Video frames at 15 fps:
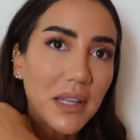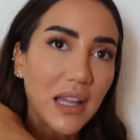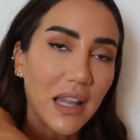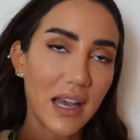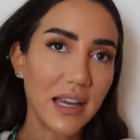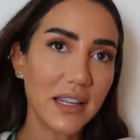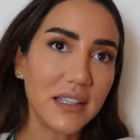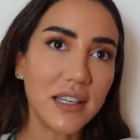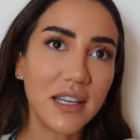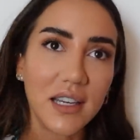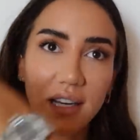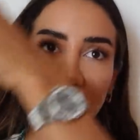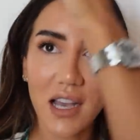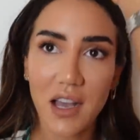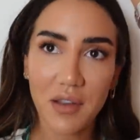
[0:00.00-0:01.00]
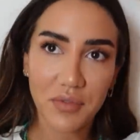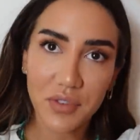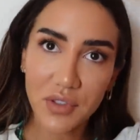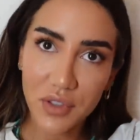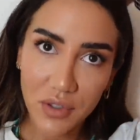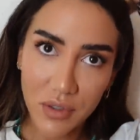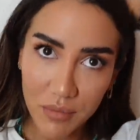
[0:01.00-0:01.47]
Milan.
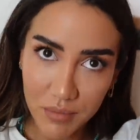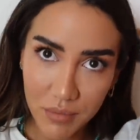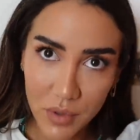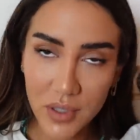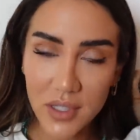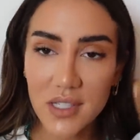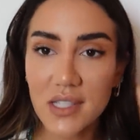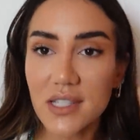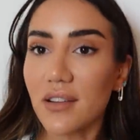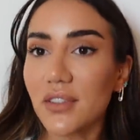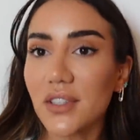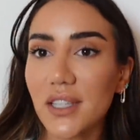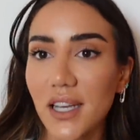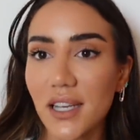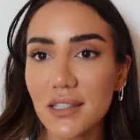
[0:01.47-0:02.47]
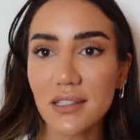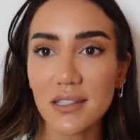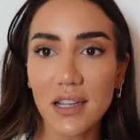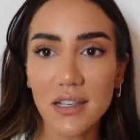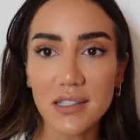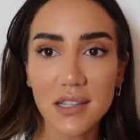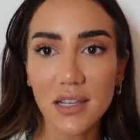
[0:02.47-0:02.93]
After more than 7 days,
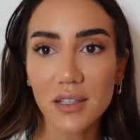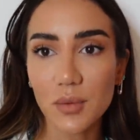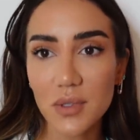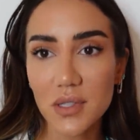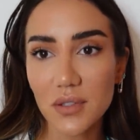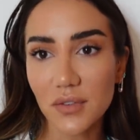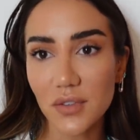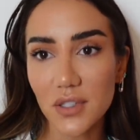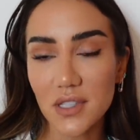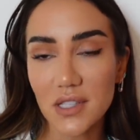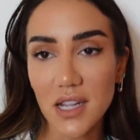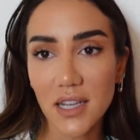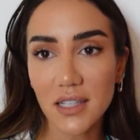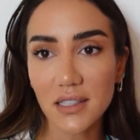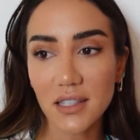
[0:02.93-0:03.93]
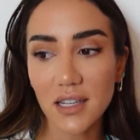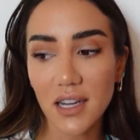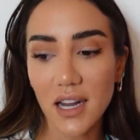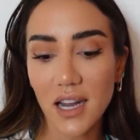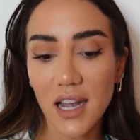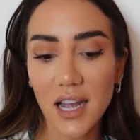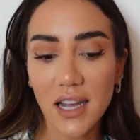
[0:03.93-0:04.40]
last night was the first night that
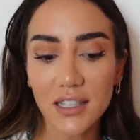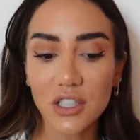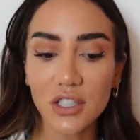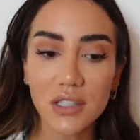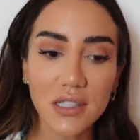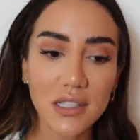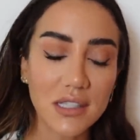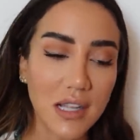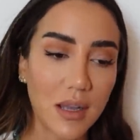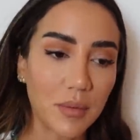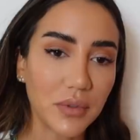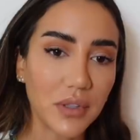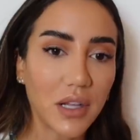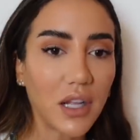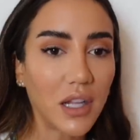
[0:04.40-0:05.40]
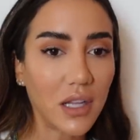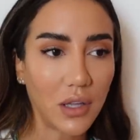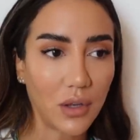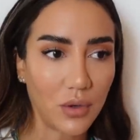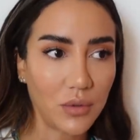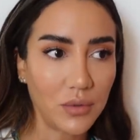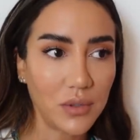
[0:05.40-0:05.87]
I actually slept
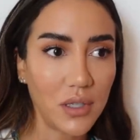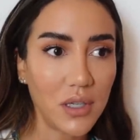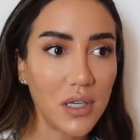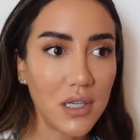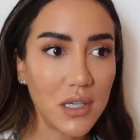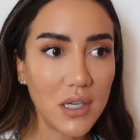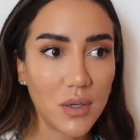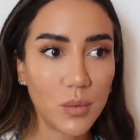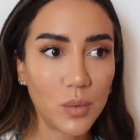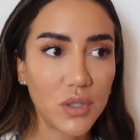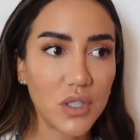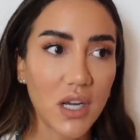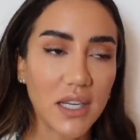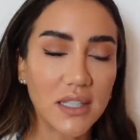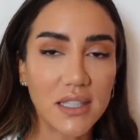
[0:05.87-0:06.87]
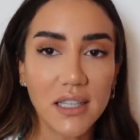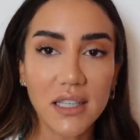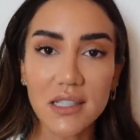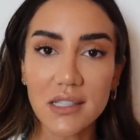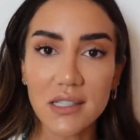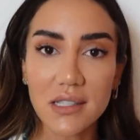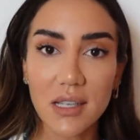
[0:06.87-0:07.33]
alone, which I think
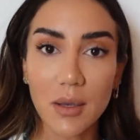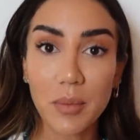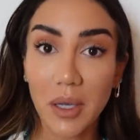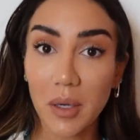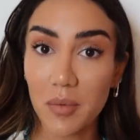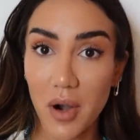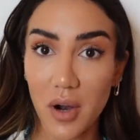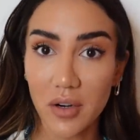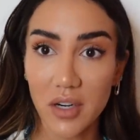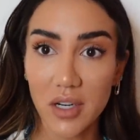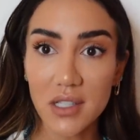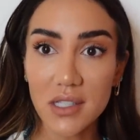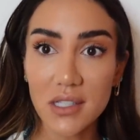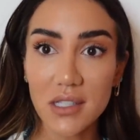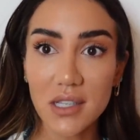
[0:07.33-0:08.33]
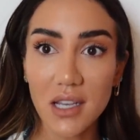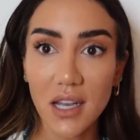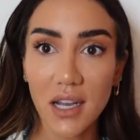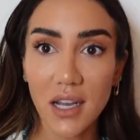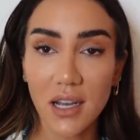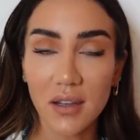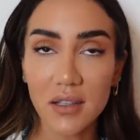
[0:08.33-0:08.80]
is a big progress.
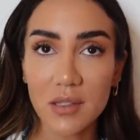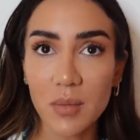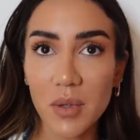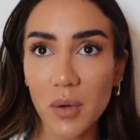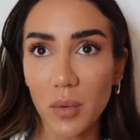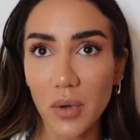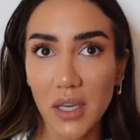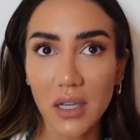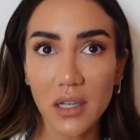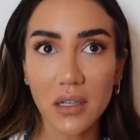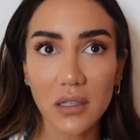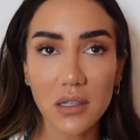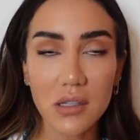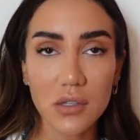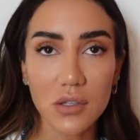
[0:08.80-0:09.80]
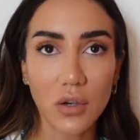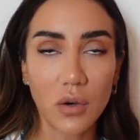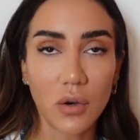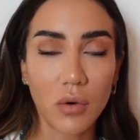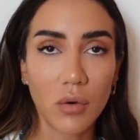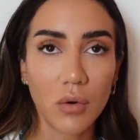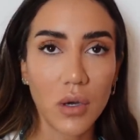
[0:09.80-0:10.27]
It's been a week.
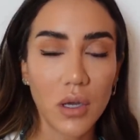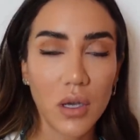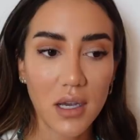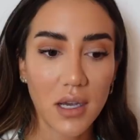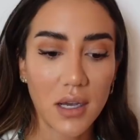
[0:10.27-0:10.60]
So